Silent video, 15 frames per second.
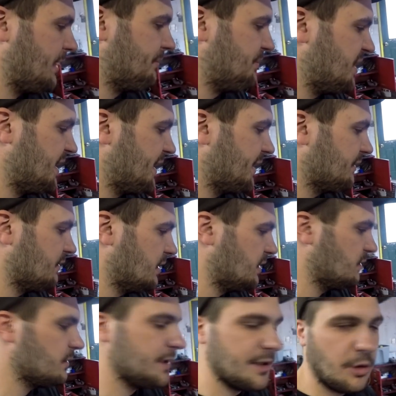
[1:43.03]
being
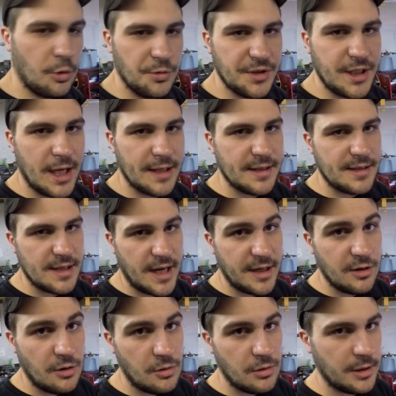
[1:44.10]
literally only on the
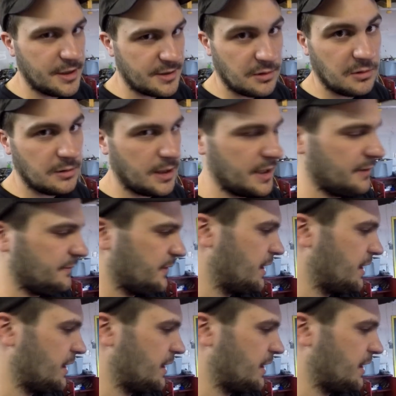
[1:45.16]
dyno its whole life.